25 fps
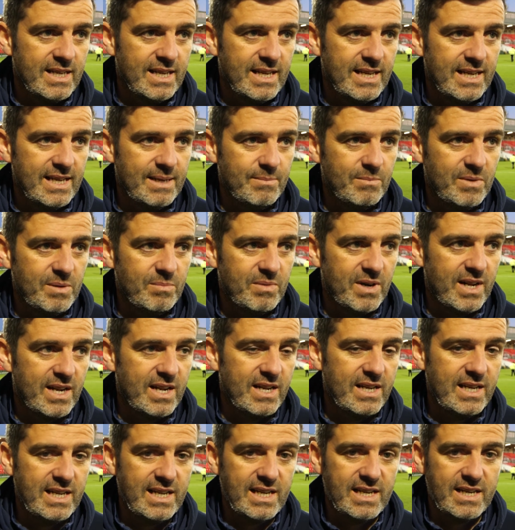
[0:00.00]
we brought
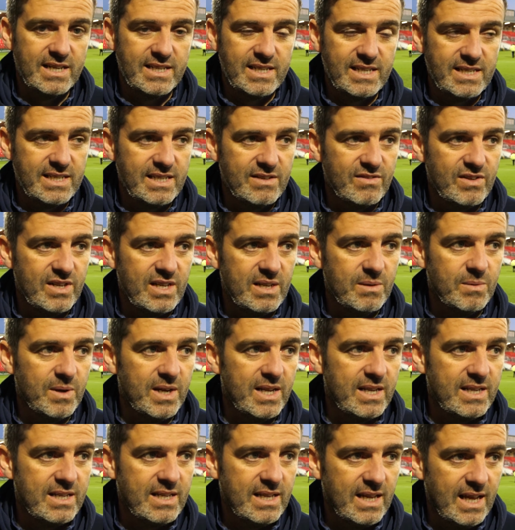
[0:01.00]
on Leon, he did really
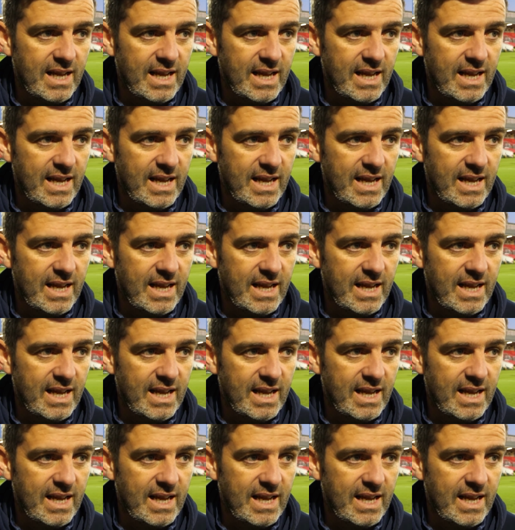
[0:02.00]
well,